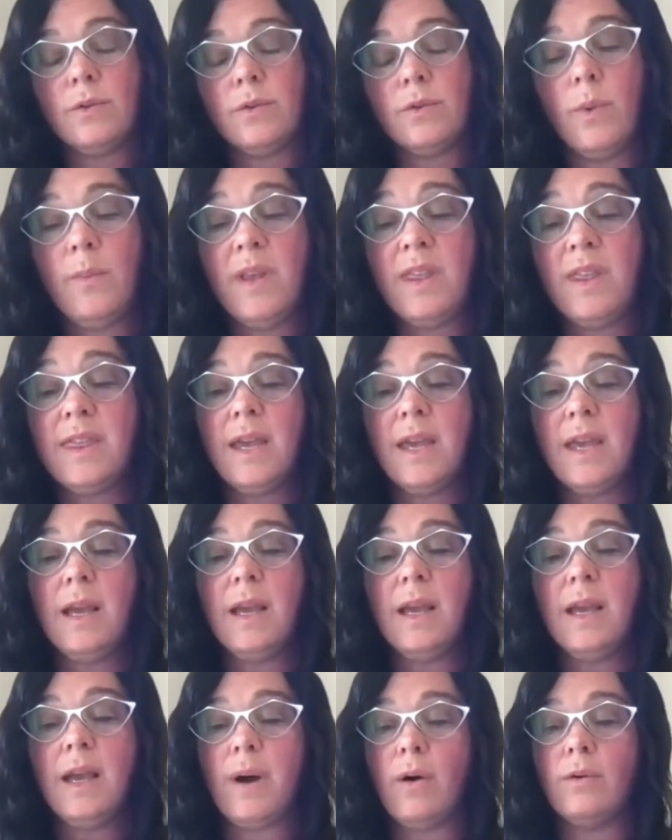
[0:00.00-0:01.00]
So when we
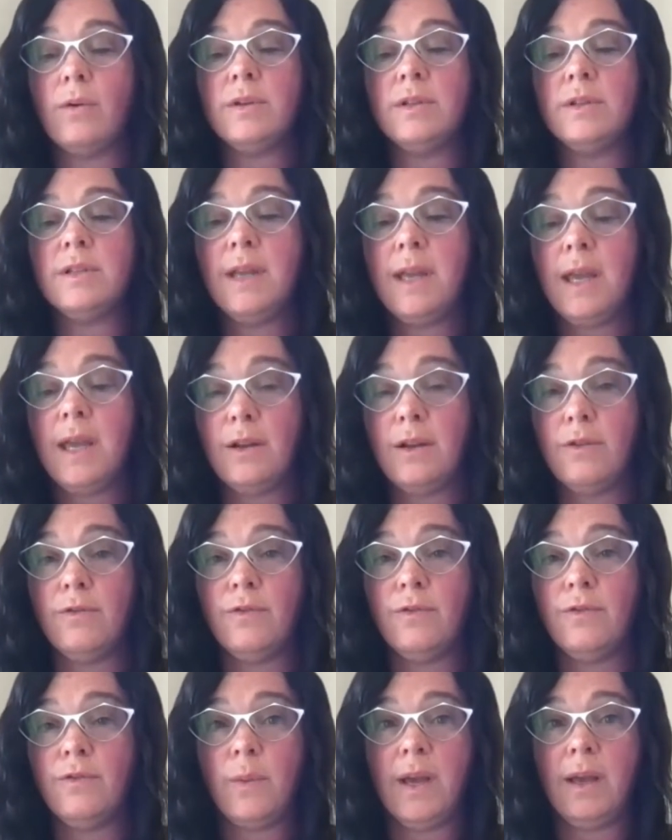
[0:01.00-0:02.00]
think about
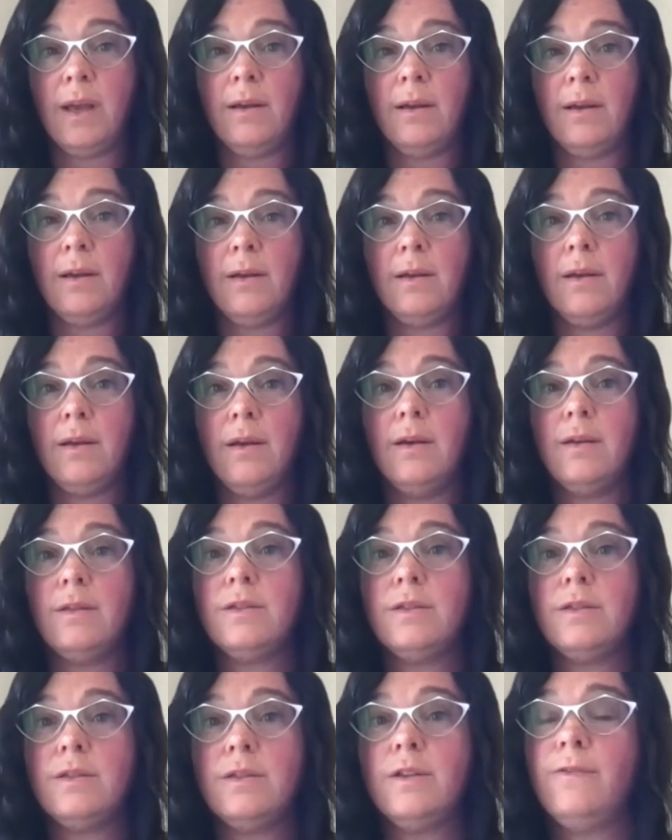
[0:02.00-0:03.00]
interviewing,
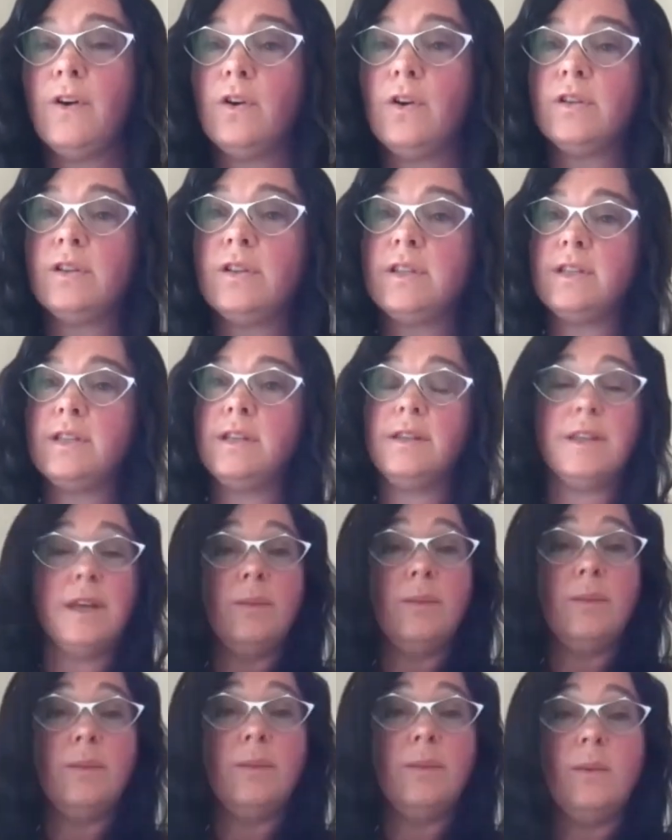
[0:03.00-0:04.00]
the
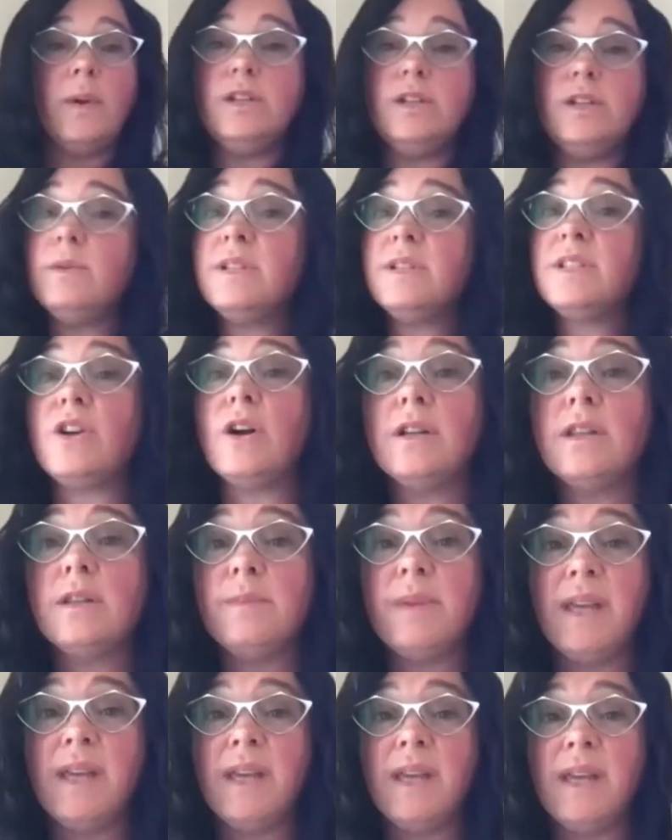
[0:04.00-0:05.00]
first thing we want to do is
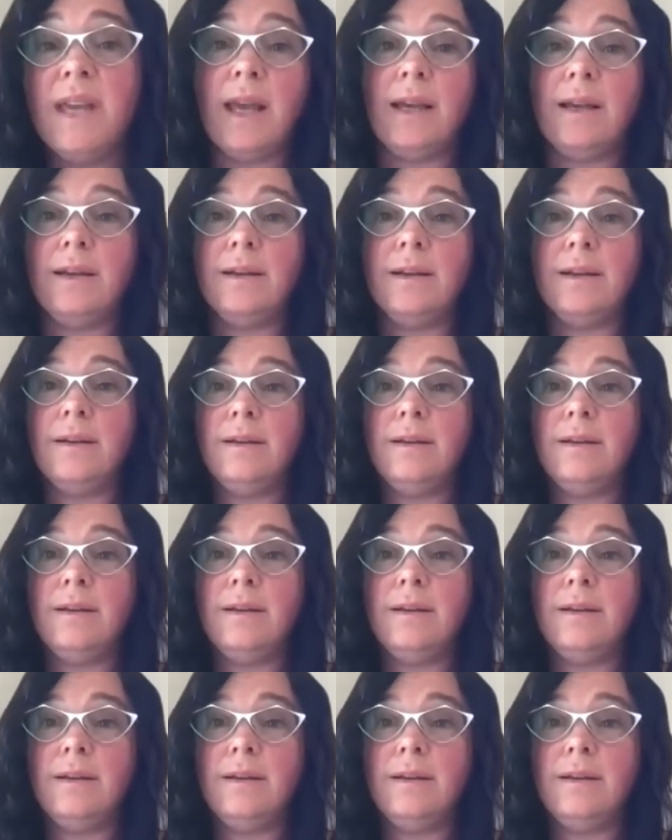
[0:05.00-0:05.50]
start at the beginning.